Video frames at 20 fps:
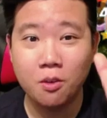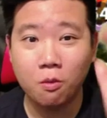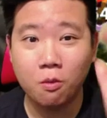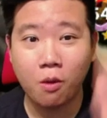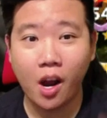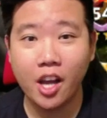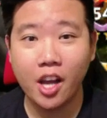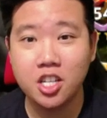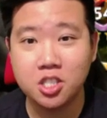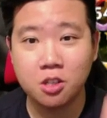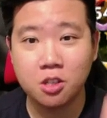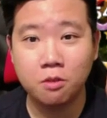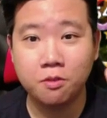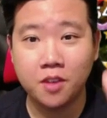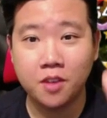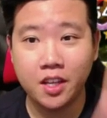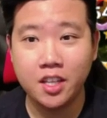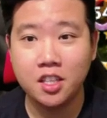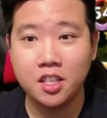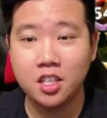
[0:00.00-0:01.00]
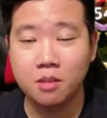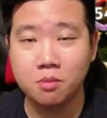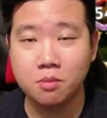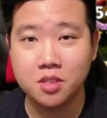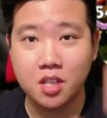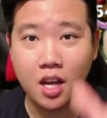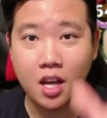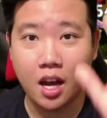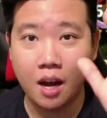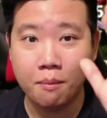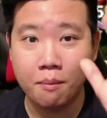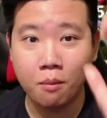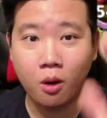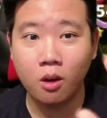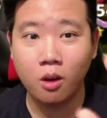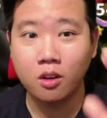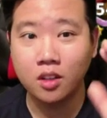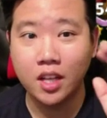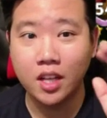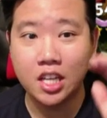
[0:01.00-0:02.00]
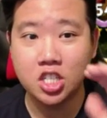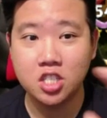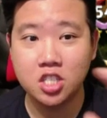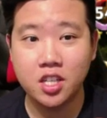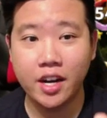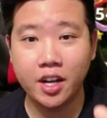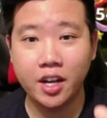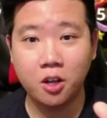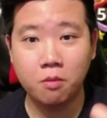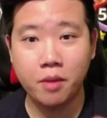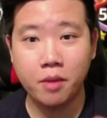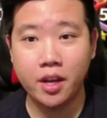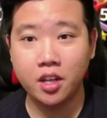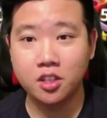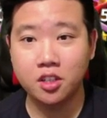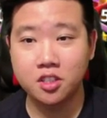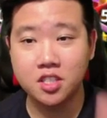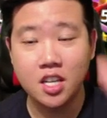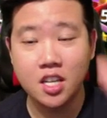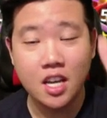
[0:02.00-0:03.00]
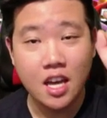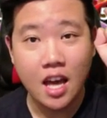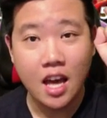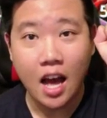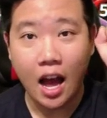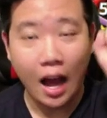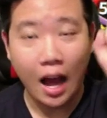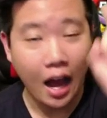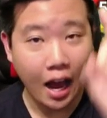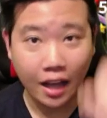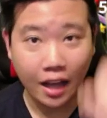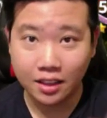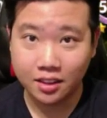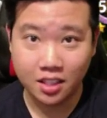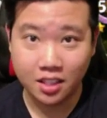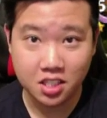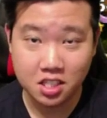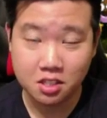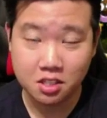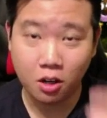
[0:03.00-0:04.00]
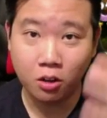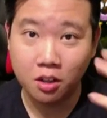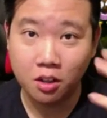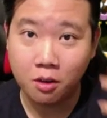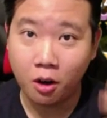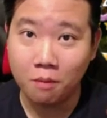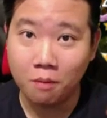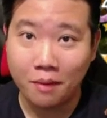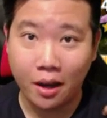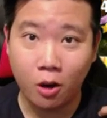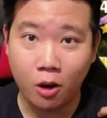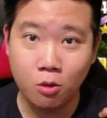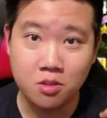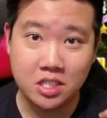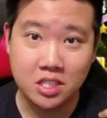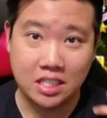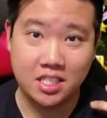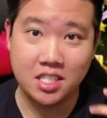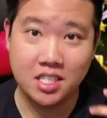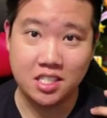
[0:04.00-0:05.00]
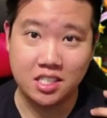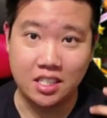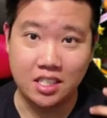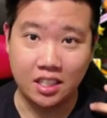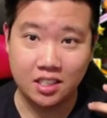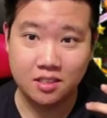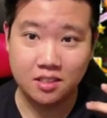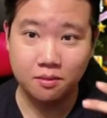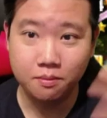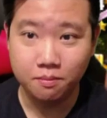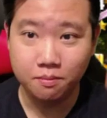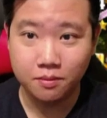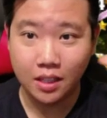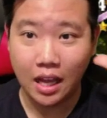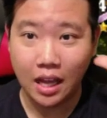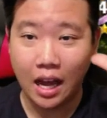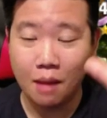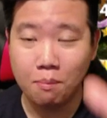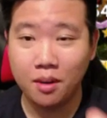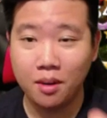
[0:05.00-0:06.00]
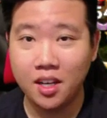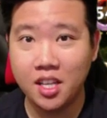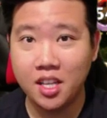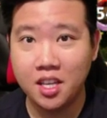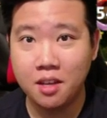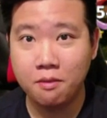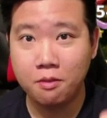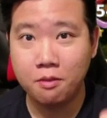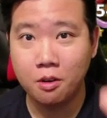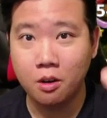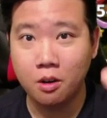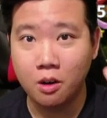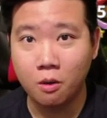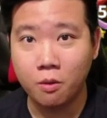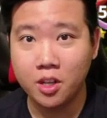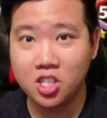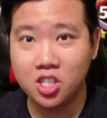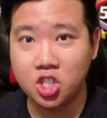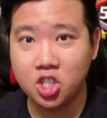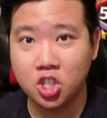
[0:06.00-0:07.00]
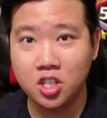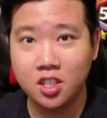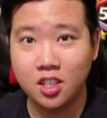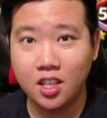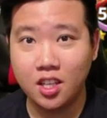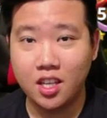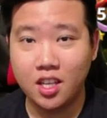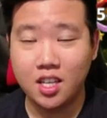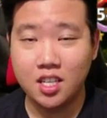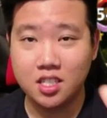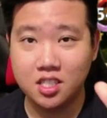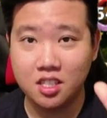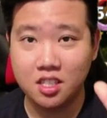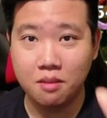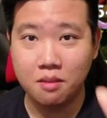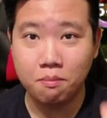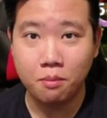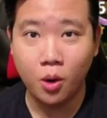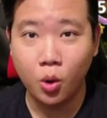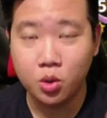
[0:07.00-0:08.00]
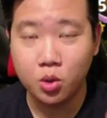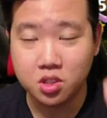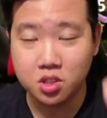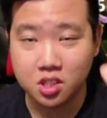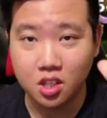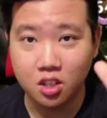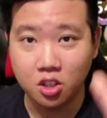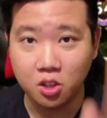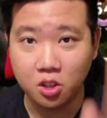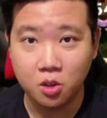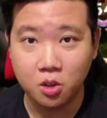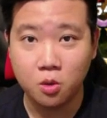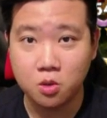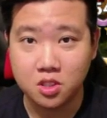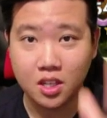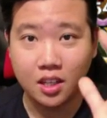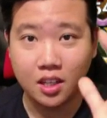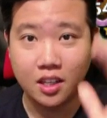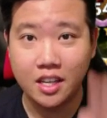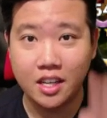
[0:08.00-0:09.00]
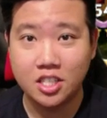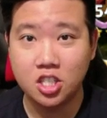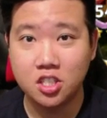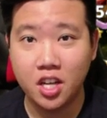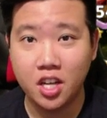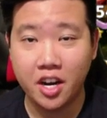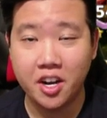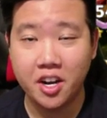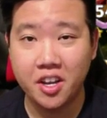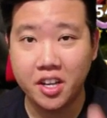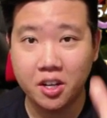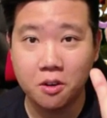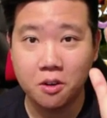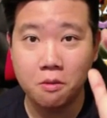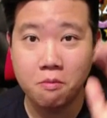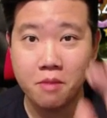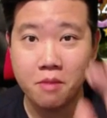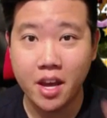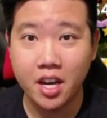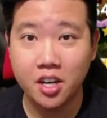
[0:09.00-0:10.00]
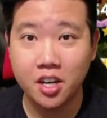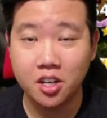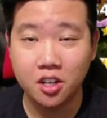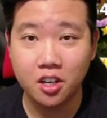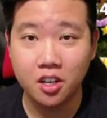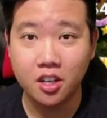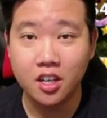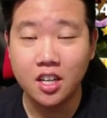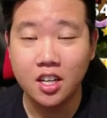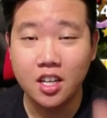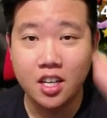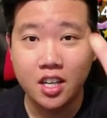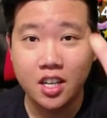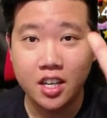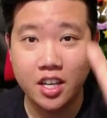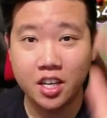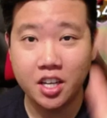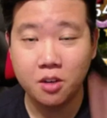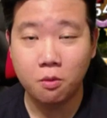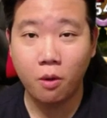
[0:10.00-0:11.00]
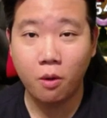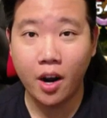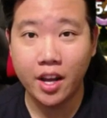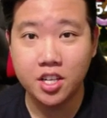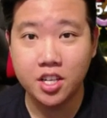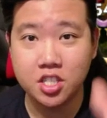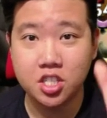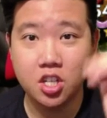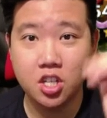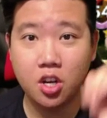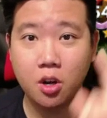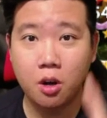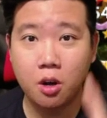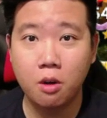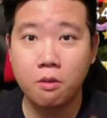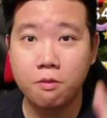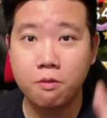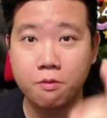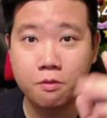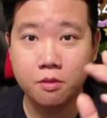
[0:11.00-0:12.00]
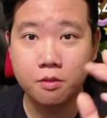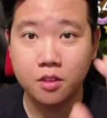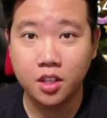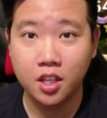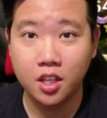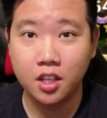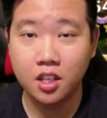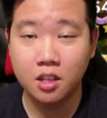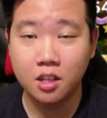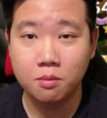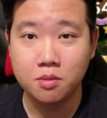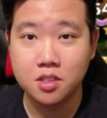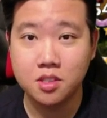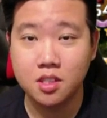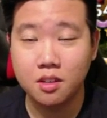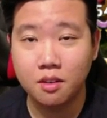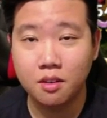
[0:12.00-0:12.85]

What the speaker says: Rise of Kingdoms among legendary commanders. This is only on my own statistics. I believe Richard is the most used legendary commander in Rise of Kingdoms.